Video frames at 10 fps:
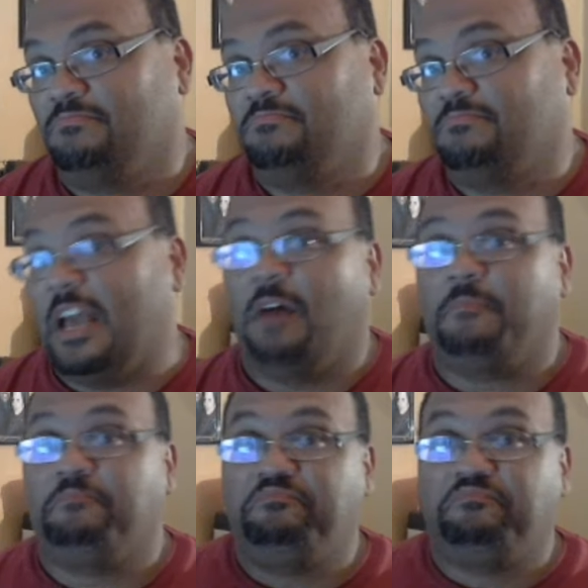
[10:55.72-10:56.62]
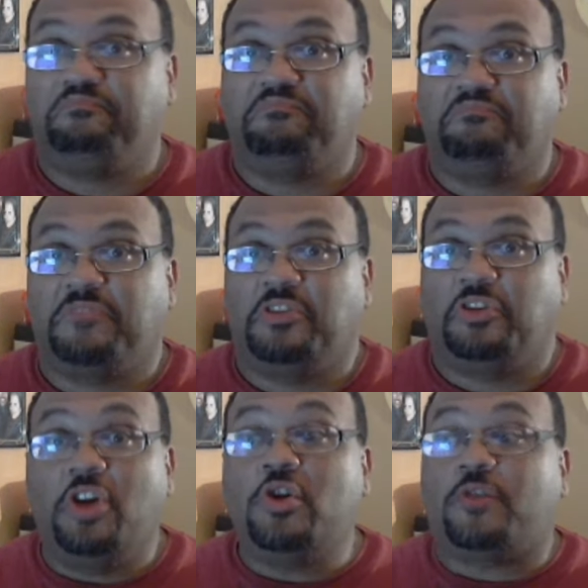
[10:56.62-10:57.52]
Now,
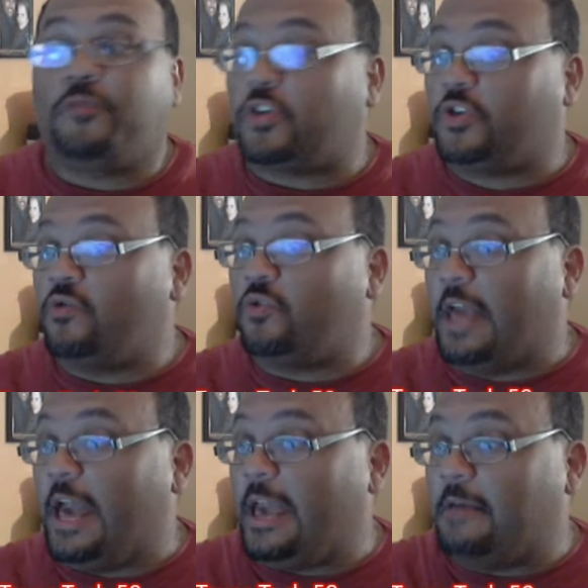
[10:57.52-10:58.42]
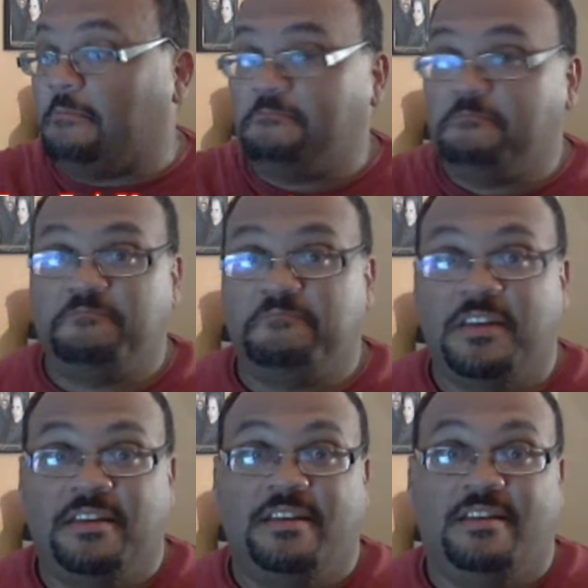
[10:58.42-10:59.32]
good news for the Sooners, hey,
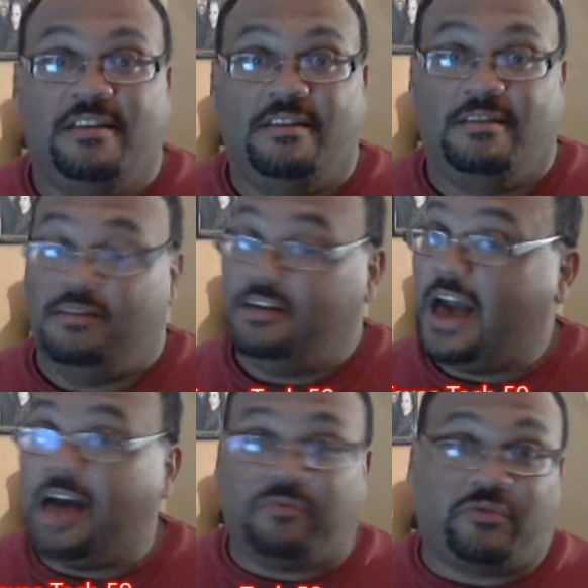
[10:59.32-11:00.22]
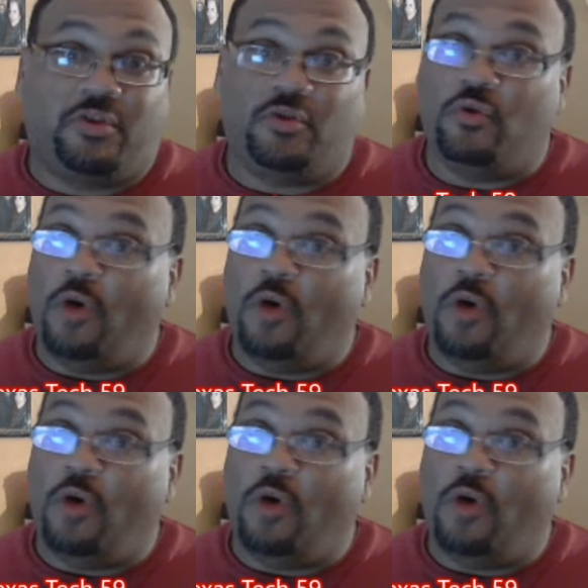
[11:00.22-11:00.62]
you got two